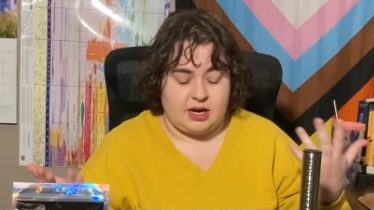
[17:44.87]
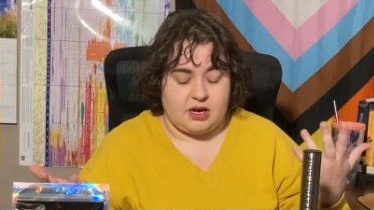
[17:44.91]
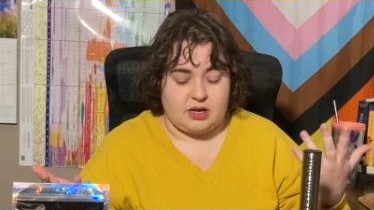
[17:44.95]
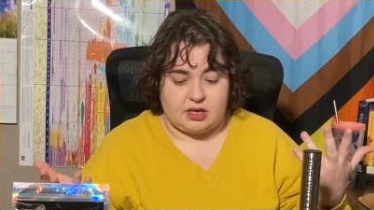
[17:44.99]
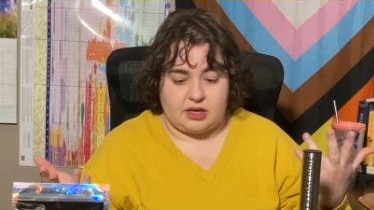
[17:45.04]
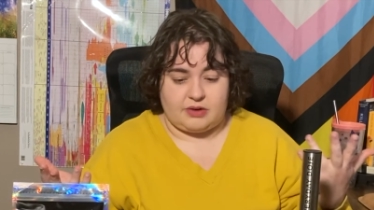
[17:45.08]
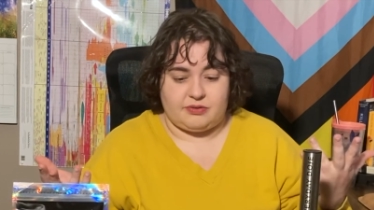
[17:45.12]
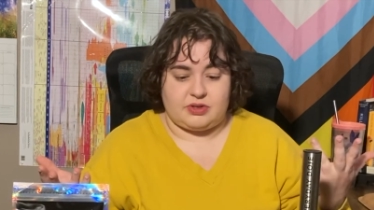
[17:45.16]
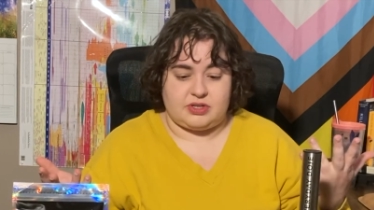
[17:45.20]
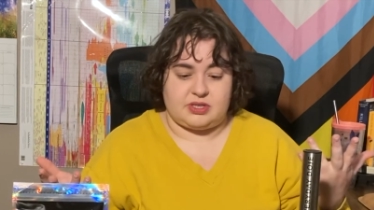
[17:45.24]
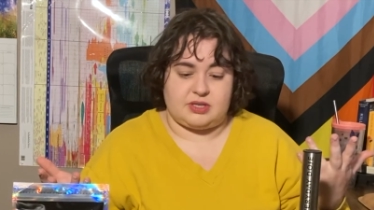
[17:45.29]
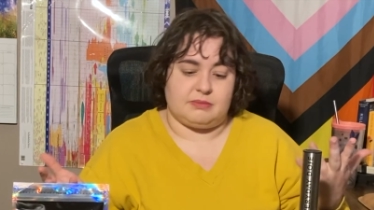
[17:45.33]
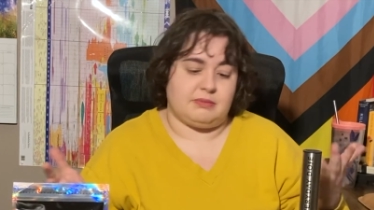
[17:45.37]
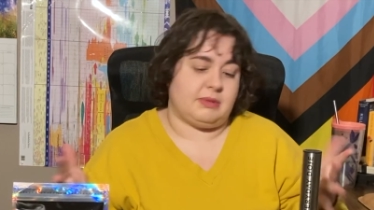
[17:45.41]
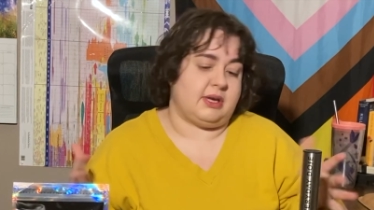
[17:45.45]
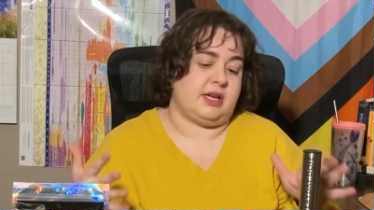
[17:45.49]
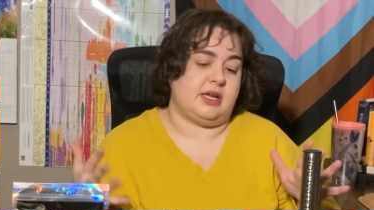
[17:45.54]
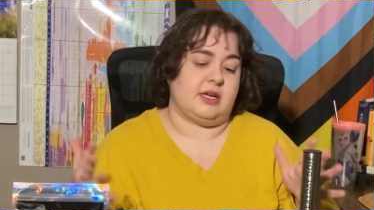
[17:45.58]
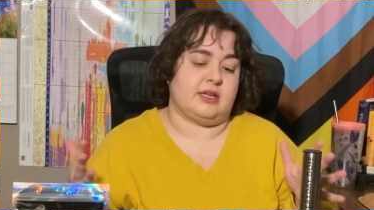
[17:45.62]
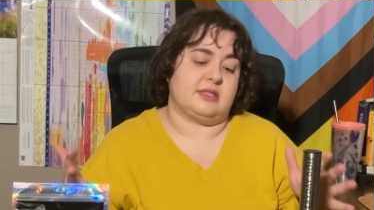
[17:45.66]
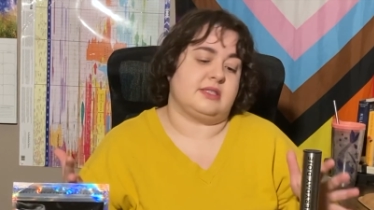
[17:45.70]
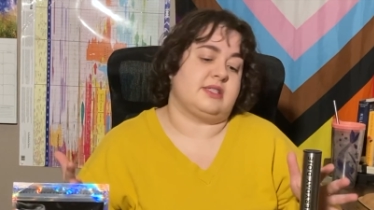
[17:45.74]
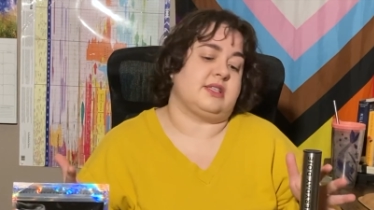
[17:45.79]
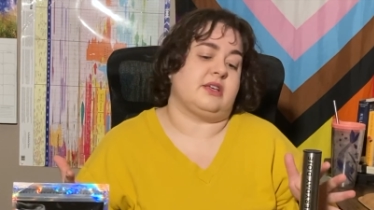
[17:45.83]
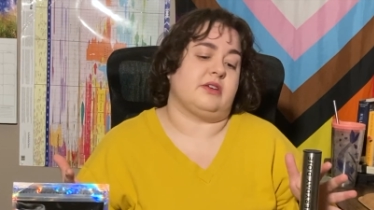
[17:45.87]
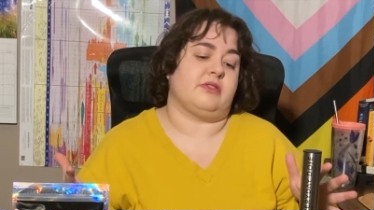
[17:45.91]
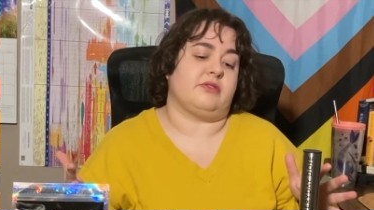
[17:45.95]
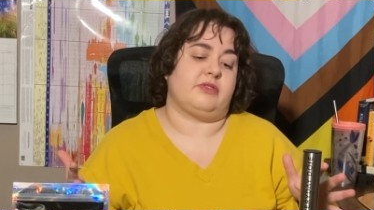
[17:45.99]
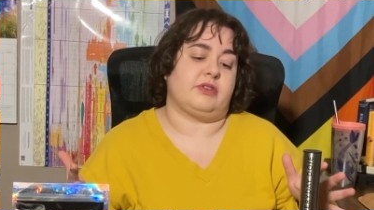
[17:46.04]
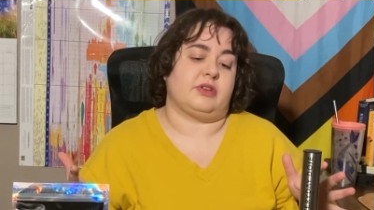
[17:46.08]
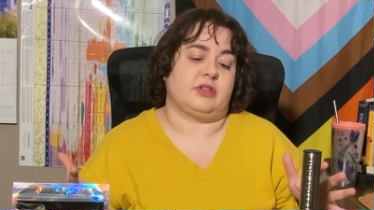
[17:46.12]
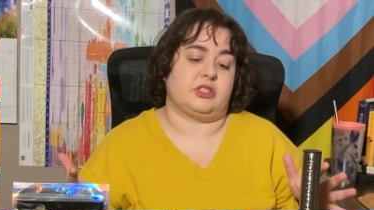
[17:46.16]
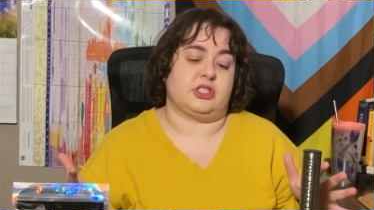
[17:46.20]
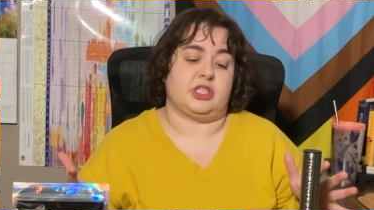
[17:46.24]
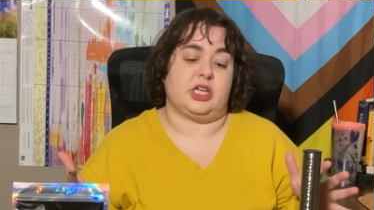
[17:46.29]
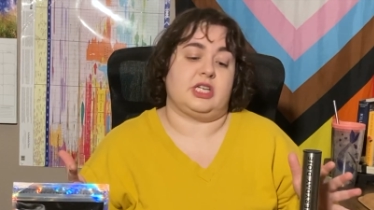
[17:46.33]
I'll give you some money, I'll see if
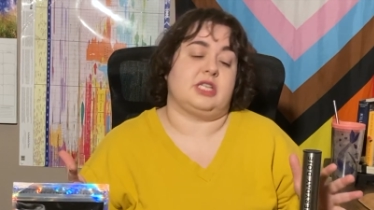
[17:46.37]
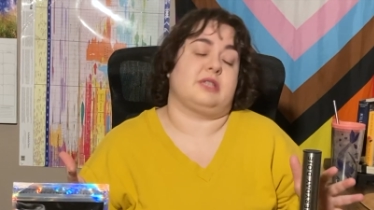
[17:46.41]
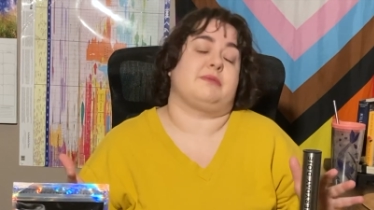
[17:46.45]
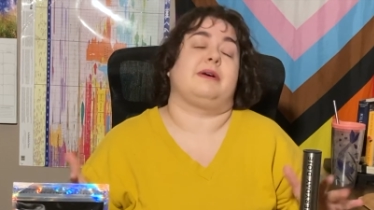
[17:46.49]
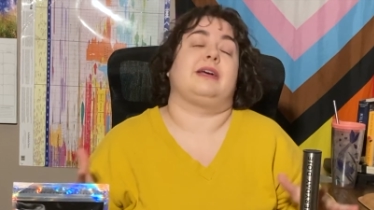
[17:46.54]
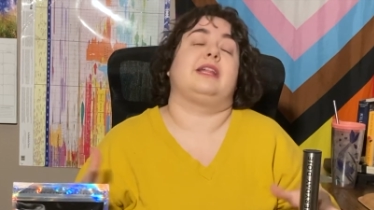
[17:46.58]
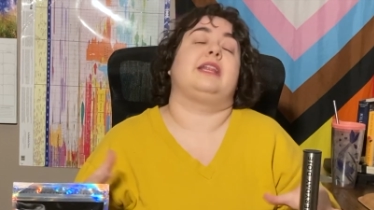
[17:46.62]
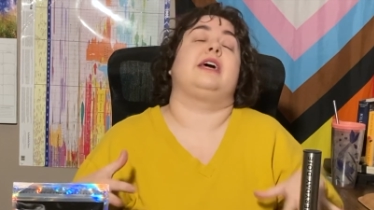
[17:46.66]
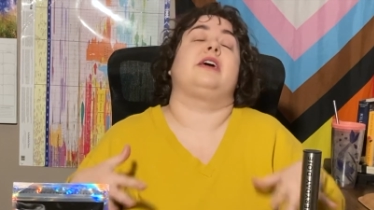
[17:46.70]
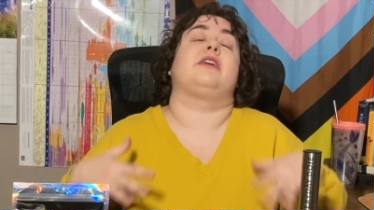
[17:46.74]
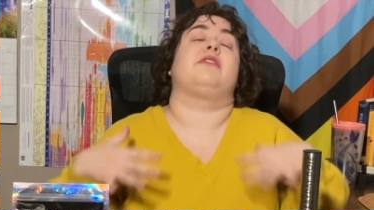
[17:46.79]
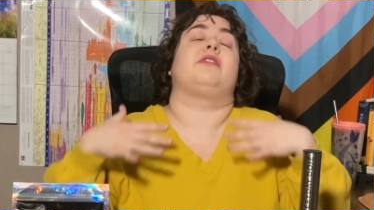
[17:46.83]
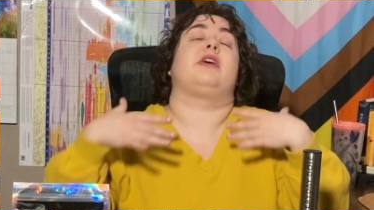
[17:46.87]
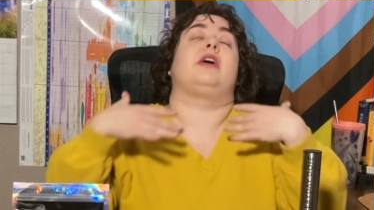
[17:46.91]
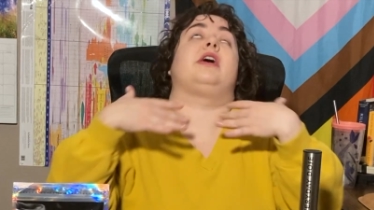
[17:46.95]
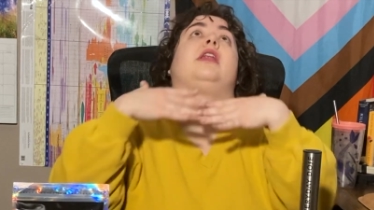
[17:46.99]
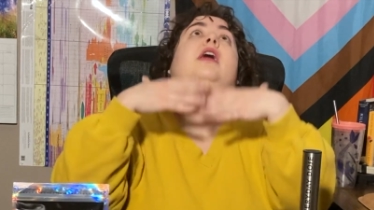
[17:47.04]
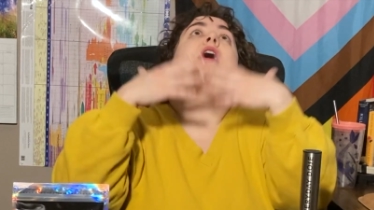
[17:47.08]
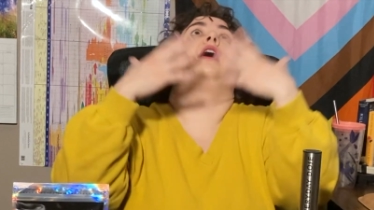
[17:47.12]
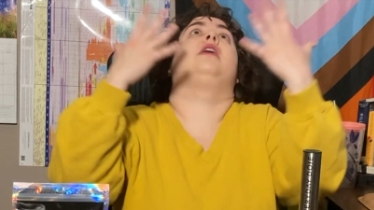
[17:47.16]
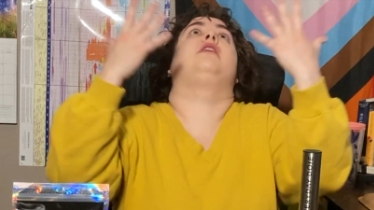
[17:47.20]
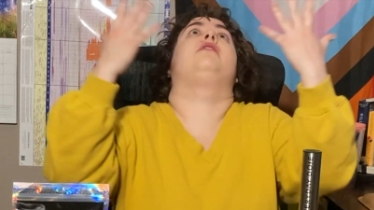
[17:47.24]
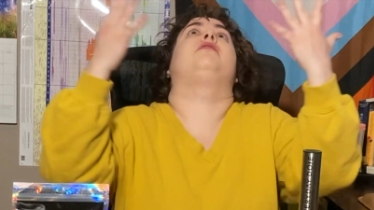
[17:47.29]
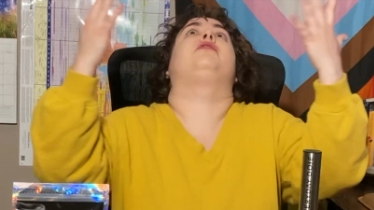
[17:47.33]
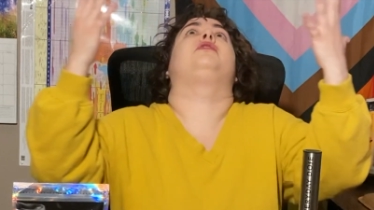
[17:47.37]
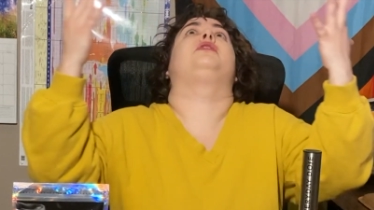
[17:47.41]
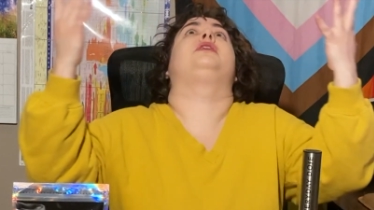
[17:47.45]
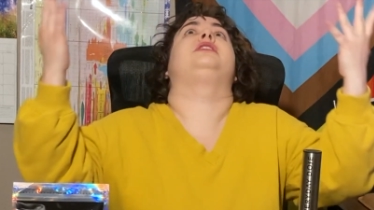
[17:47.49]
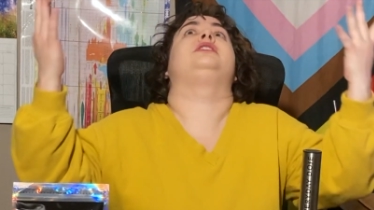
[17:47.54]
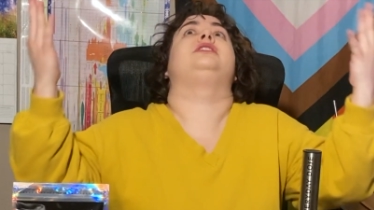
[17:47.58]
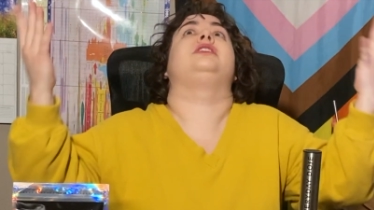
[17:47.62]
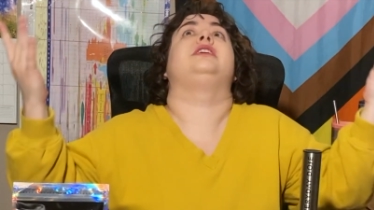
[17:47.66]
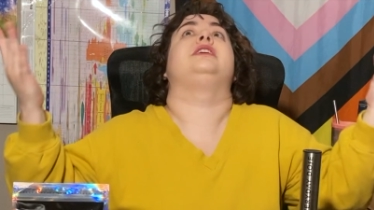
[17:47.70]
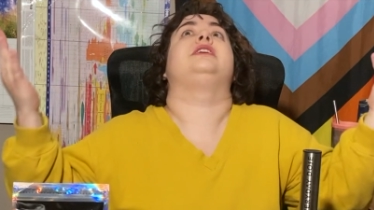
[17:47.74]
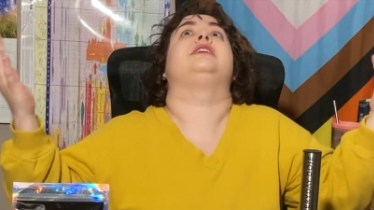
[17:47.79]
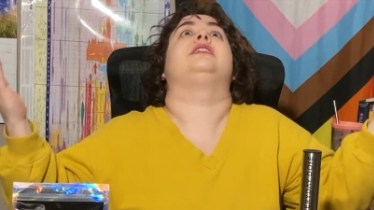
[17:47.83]
it'll change my life. And
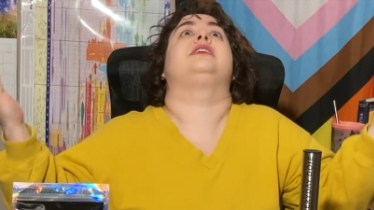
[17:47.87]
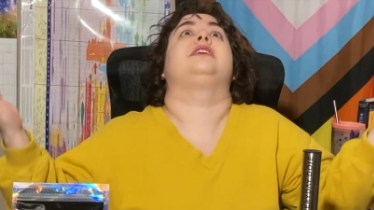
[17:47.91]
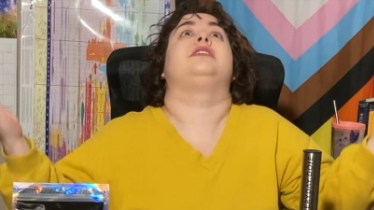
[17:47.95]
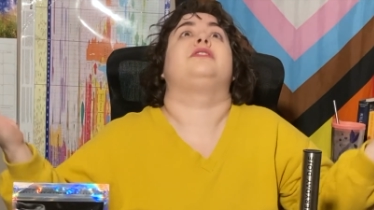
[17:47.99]
unfortunately